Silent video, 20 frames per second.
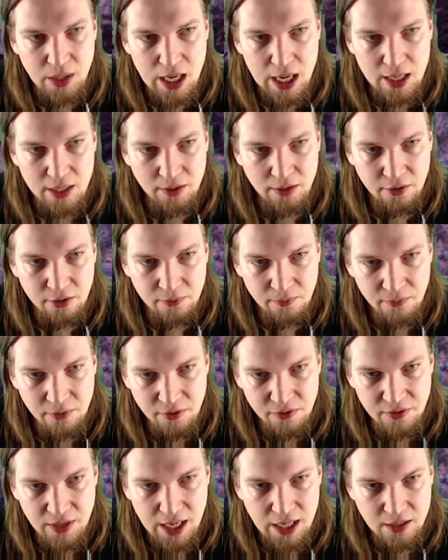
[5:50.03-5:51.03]
Erlingr, the
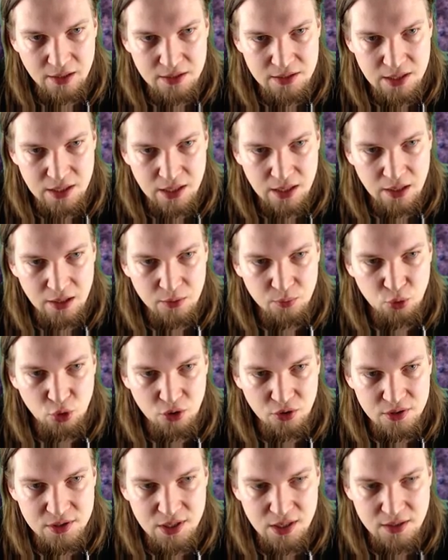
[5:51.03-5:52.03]
Thane is here. He brought
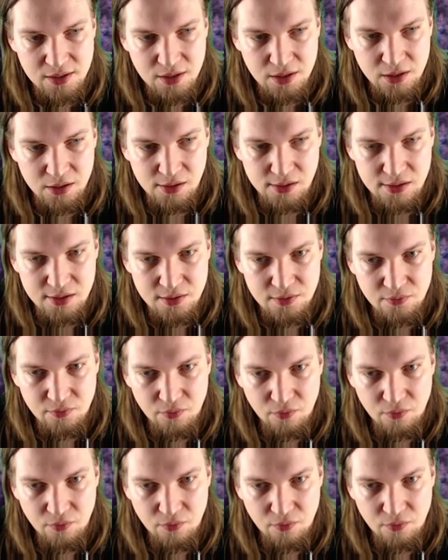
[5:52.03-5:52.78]
his Huscarls.